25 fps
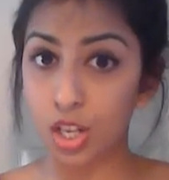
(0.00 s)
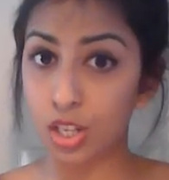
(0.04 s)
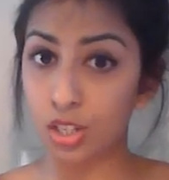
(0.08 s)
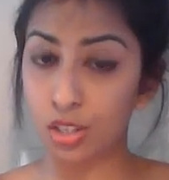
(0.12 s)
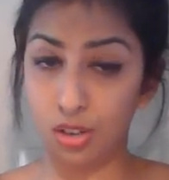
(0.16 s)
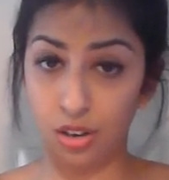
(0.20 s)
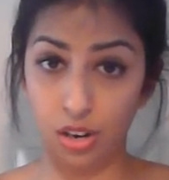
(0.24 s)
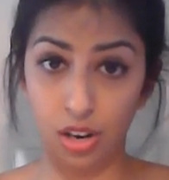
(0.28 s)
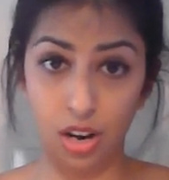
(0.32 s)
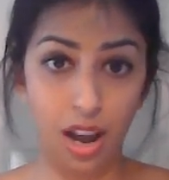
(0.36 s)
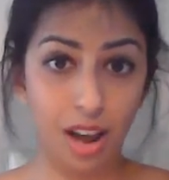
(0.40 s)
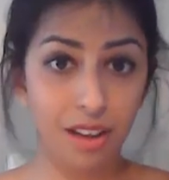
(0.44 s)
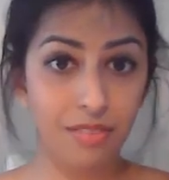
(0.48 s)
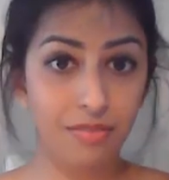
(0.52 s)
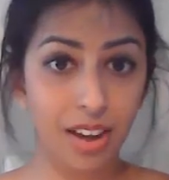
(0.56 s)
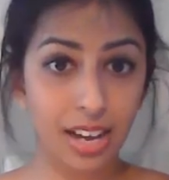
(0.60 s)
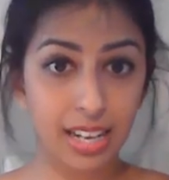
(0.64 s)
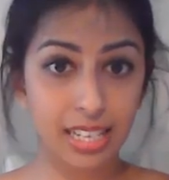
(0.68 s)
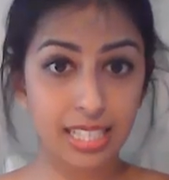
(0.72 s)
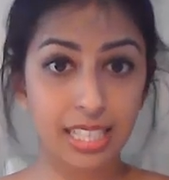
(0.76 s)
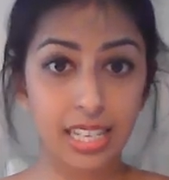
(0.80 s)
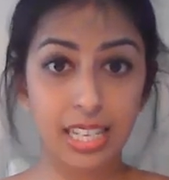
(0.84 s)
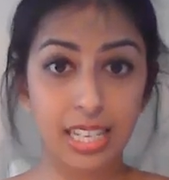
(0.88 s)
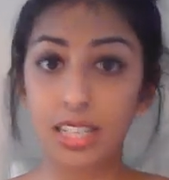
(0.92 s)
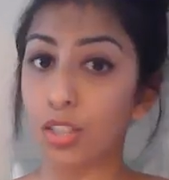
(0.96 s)
So live
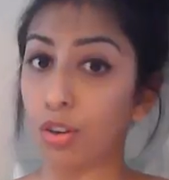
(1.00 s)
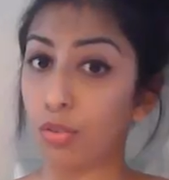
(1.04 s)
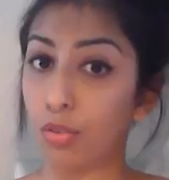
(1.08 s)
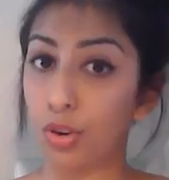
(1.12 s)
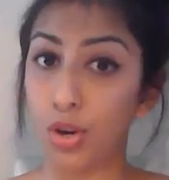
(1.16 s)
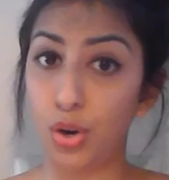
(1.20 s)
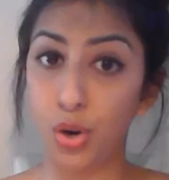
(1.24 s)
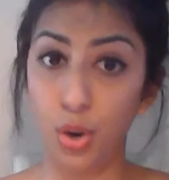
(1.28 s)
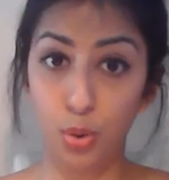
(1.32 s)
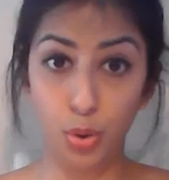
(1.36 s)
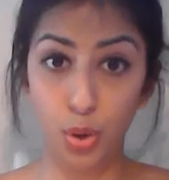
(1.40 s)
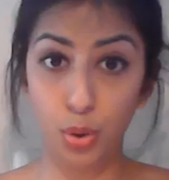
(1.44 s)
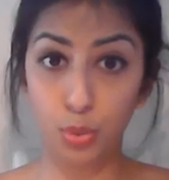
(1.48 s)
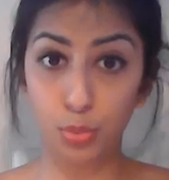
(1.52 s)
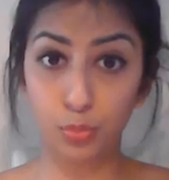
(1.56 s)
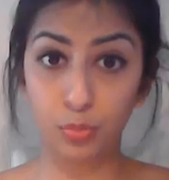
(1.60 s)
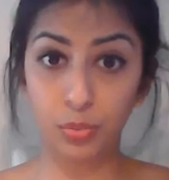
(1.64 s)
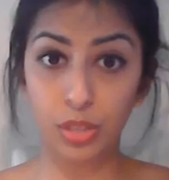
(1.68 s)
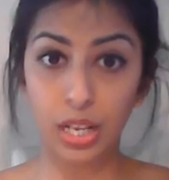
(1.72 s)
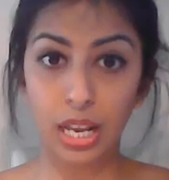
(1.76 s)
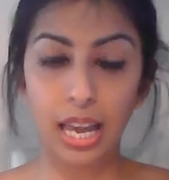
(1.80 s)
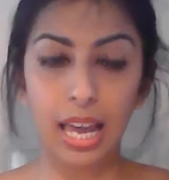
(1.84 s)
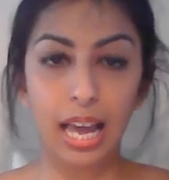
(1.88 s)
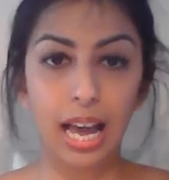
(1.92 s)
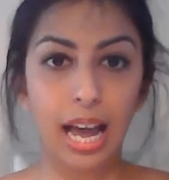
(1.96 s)
vaccines are a no-no.
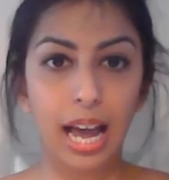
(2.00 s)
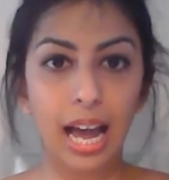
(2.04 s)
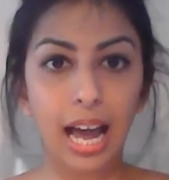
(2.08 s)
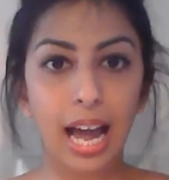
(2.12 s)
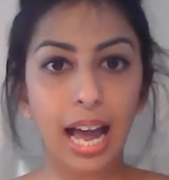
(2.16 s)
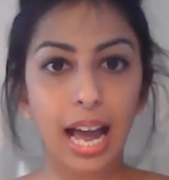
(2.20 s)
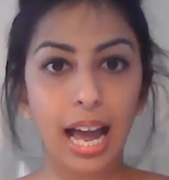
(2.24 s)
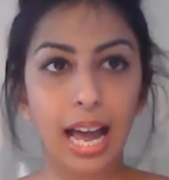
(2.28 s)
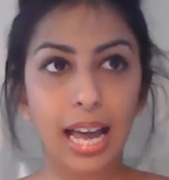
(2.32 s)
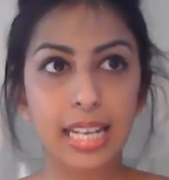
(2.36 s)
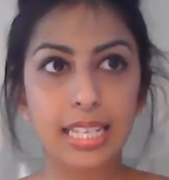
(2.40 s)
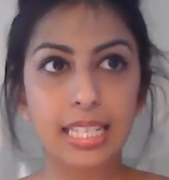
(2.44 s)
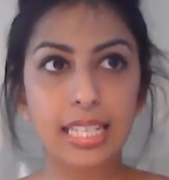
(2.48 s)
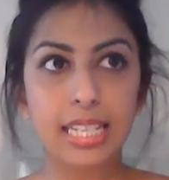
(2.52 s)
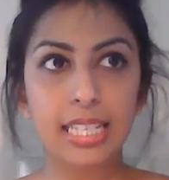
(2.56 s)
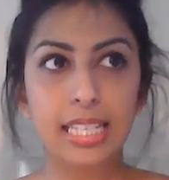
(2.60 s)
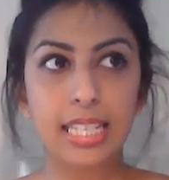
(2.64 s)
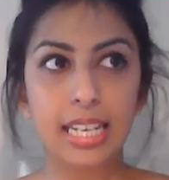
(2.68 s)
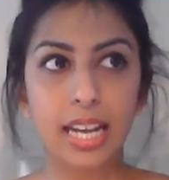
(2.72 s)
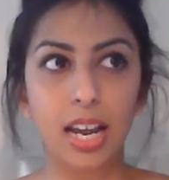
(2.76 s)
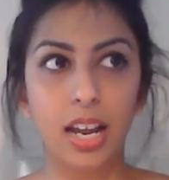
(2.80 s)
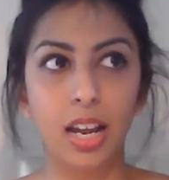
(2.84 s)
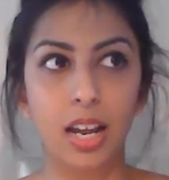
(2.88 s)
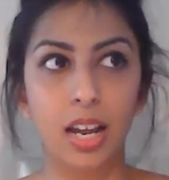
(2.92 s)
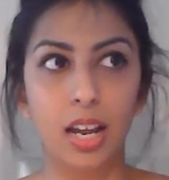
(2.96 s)
And